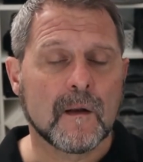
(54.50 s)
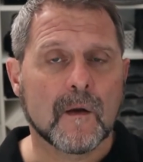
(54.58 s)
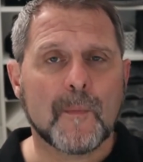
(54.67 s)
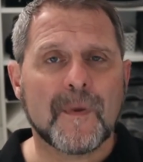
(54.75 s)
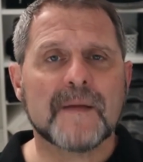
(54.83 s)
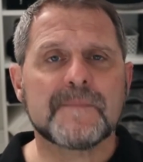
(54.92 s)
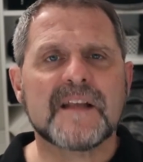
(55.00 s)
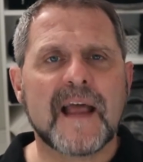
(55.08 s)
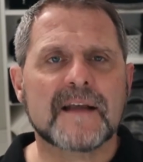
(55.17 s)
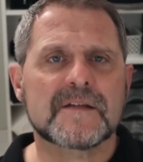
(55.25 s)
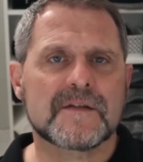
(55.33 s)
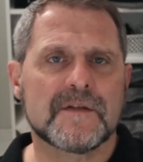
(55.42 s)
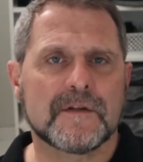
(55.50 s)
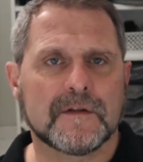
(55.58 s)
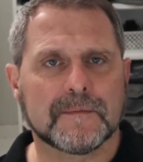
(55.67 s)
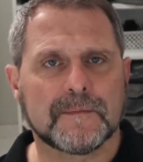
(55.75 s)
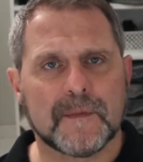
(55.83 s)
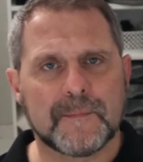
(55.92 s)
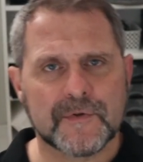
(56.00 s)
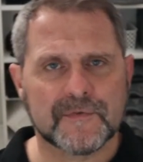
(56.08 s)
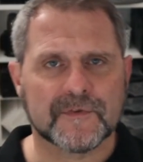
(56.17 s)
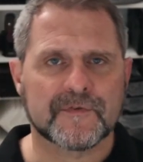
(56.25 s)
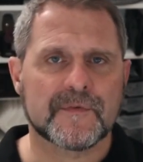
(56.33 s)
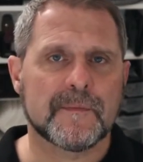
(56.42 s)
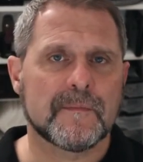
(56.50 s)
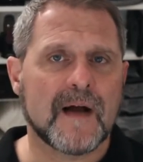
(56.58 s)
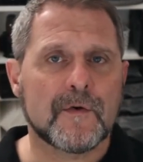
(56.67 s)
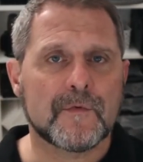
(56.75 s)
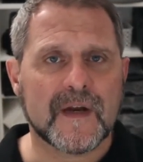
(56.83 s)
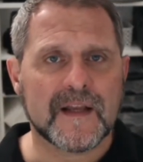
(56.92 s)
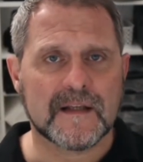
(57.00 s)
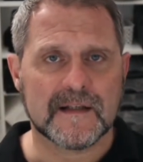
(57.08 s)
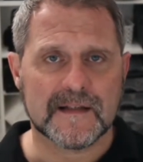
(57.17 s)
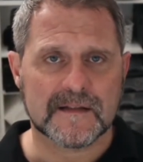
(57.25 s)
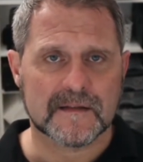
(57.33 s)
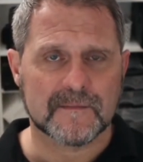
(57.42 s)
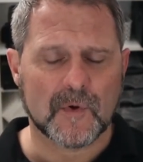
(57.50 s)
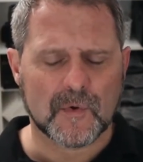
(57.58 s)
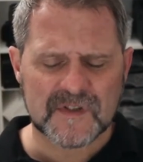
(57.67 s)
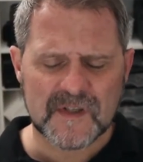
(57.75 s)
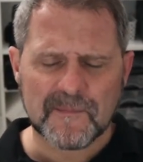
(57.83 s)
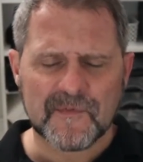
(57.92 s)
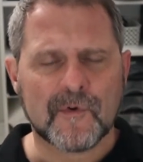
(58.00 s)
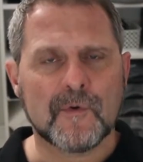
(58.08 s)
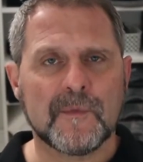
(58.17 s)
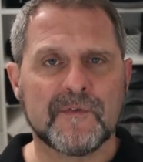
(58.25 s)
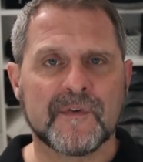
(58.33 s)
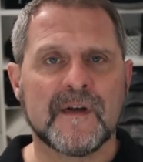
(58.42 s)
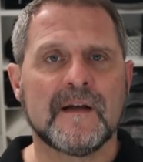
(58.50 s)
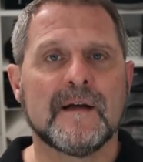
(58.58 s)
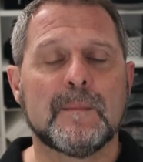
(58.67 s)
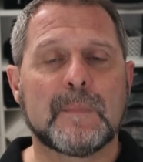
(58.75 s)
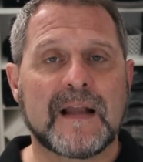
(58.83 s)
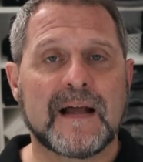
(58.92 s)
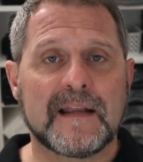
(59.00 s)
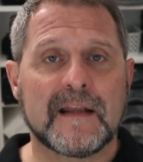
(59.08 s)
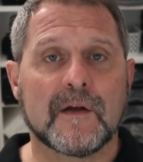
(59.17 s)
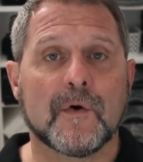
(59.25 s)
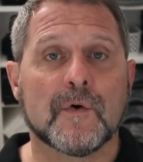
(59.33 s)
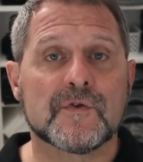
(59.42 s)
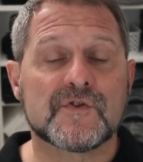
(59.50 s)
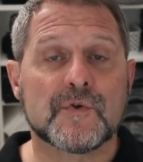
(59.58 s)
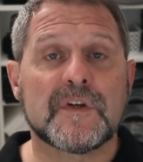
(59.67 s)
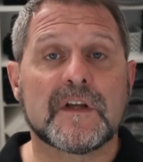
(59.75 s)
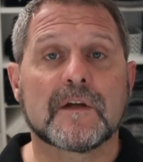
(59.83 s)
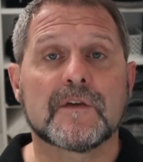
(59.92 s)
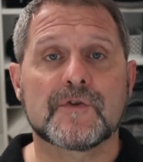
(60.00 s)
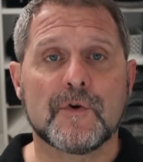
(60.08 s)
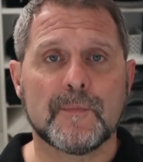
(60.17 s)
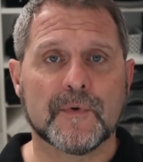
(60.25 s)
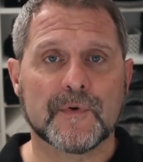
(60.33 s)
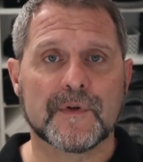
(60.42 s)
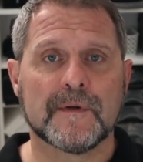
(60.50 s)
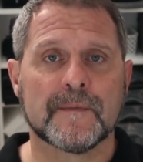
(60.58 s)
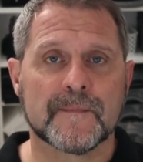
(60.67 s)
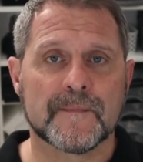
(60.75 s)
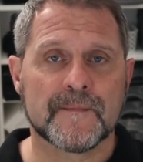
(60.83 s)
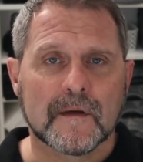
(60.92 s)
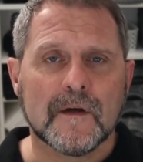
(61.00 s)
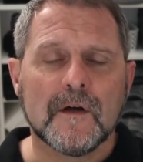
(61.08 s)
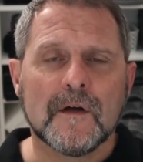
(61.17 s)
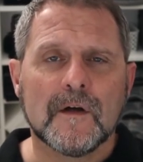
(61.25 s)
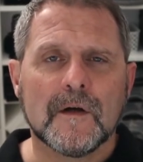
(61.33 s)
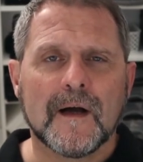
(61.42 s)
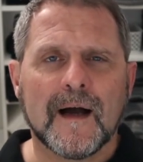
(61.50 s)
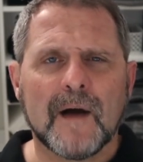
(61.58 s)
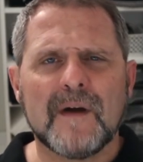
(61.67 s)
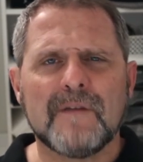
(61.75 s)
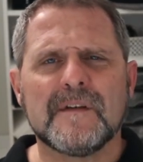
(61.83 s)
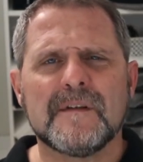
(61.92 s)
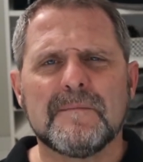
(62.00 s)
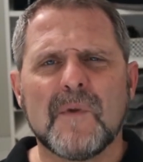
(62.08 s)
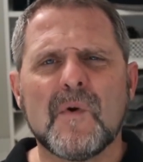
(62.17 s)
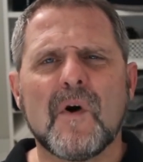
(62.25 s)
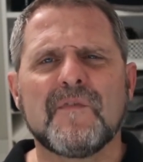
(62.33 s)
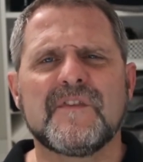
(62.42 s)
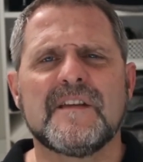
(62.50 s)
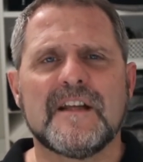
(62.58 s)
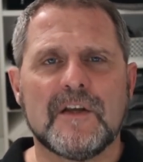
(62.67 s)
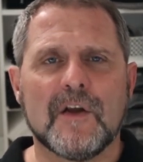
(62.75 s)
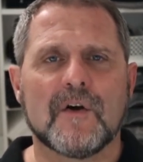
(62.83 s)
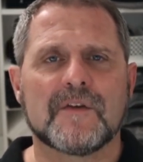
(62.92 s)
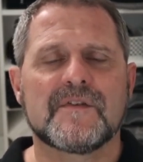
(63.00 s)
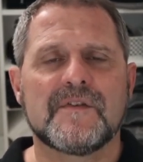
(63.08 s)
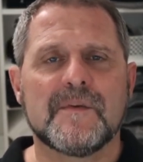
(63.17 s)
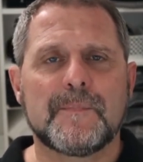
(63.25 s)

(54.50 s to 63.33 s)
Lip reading: or perhaps an external approval from a regulator or some form of planning or zoning control board. However, more often than not, the